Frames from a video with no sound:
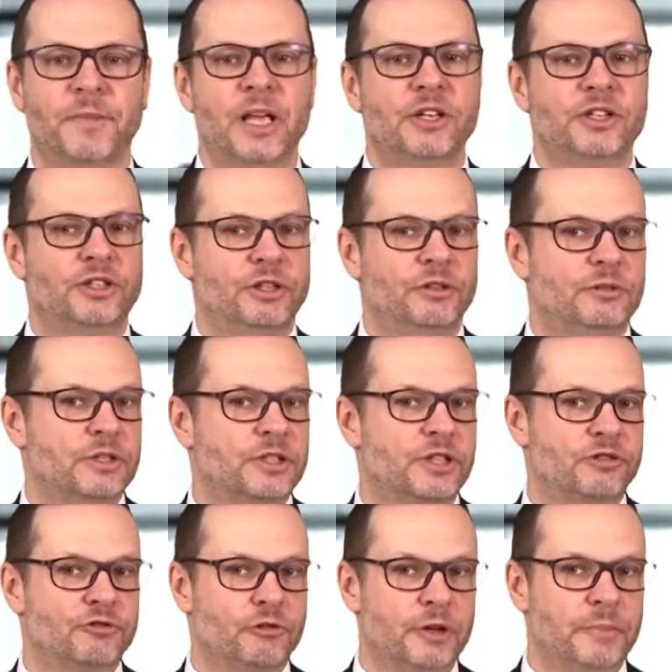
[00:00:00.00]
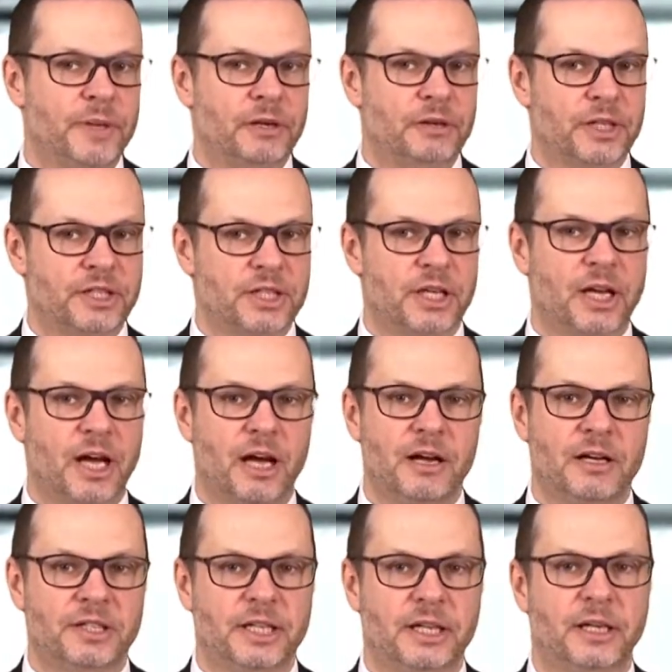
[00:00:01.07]
Students destroyed buildings and
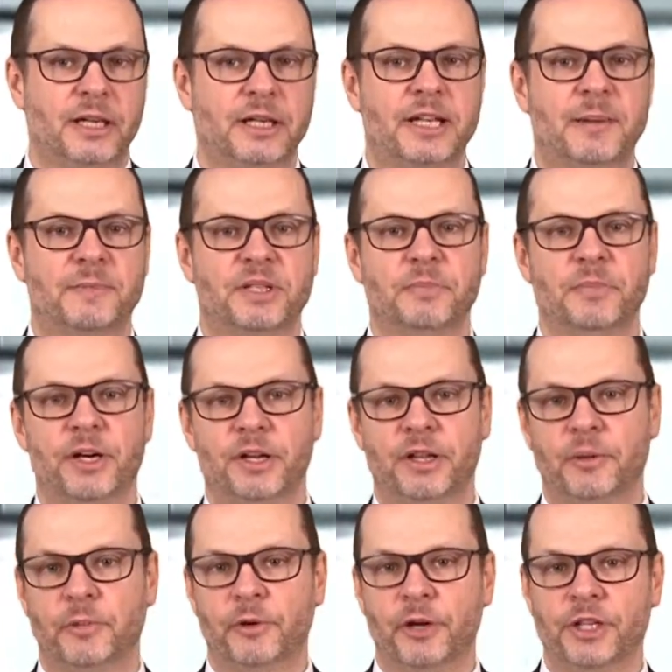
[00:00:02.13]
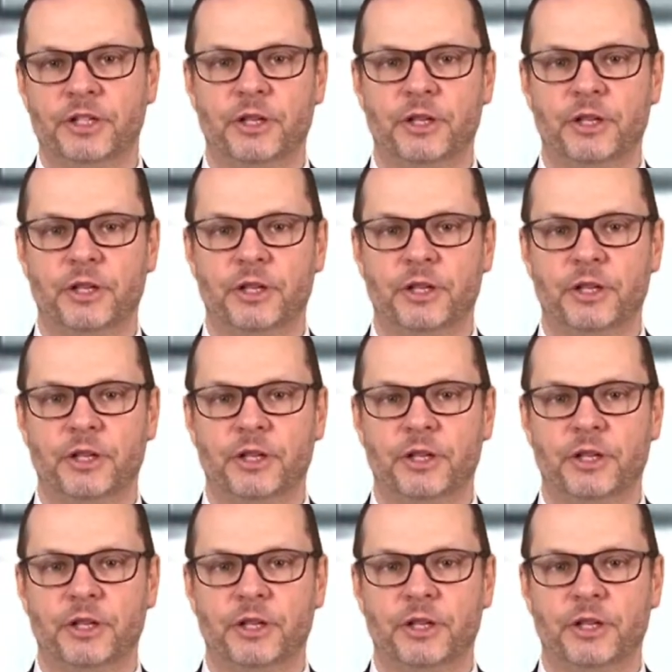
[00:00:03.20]
cars in an attempt to murder the boys,